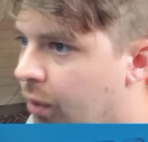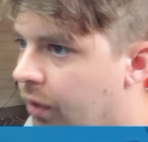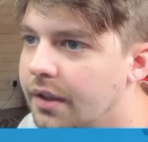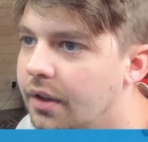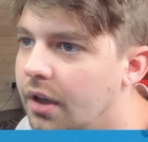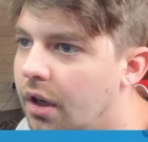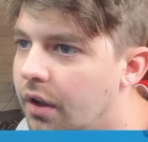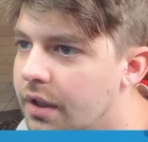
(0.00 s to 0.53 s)

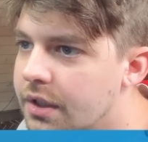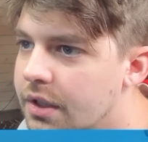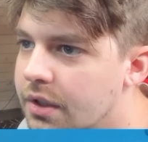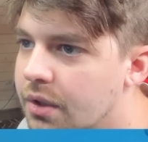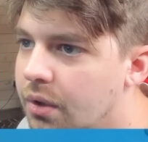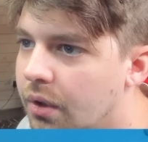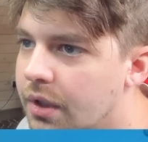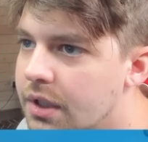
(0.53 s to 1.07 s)
Oh, this is cool.
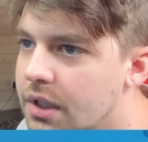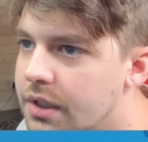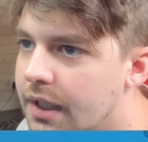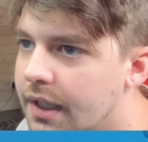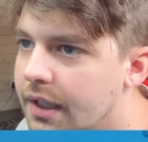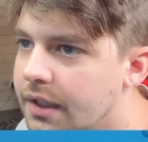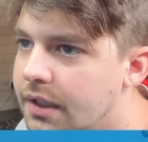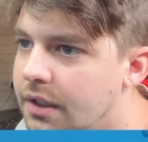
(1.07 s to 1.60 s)
This is like a
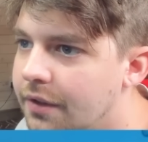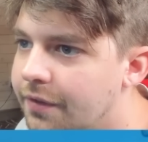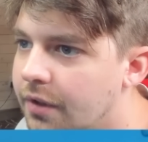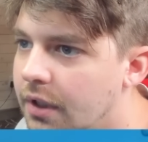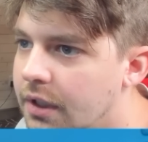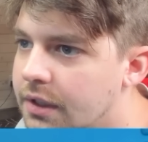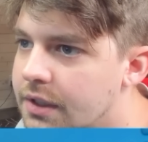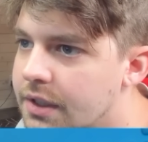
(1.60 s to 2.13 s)

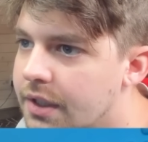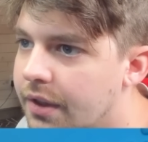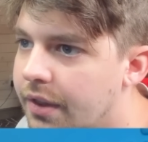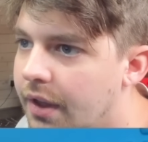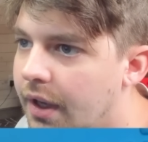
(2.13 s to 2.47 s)
difference thing.